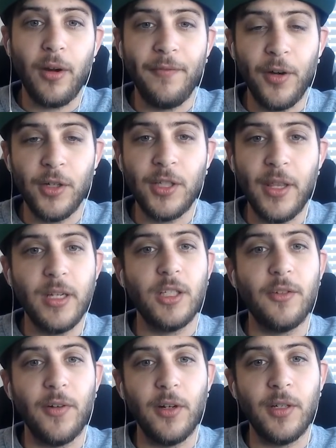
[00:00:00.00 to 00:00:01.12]
First things
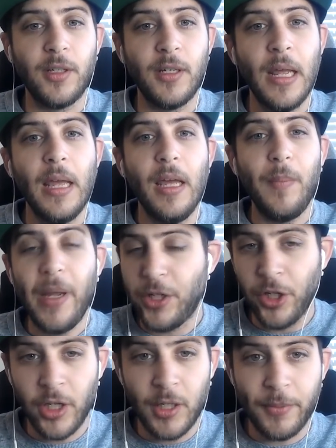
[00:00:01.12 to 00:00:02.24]
first, make sure
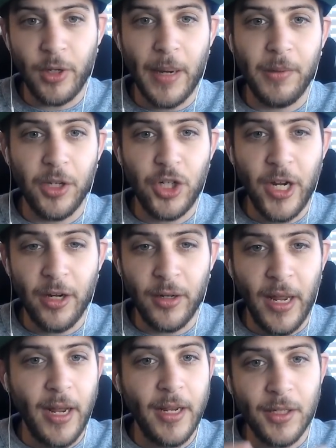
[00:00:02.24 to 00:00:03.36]
you're subscribed to the channel,
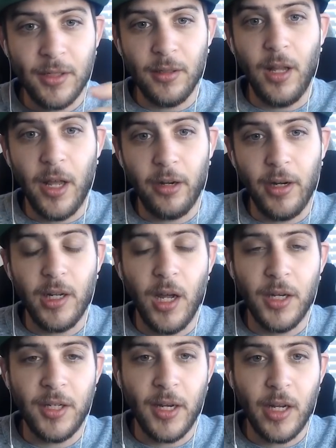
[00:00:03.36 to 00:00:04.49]
guys. A lot of great
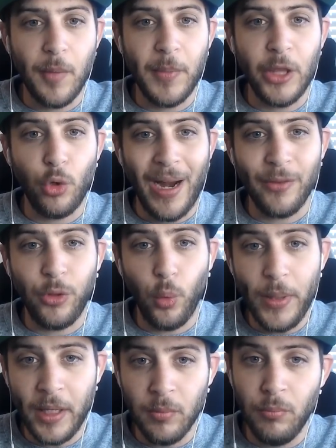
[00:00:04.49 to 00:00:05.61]
content coming throughout the
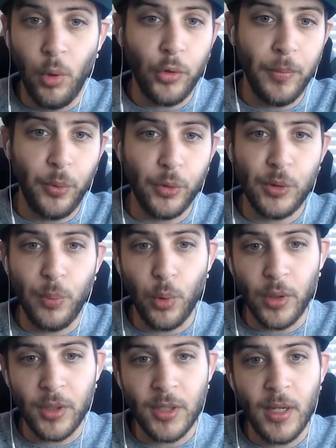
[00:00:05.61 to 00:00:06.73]
week, multiple
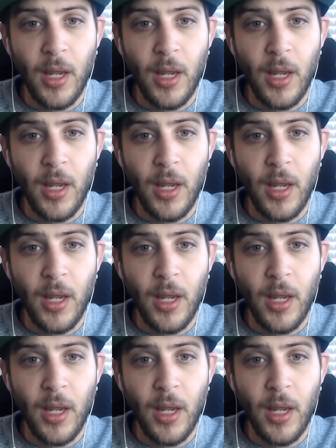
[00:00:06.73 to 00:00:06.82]
sports.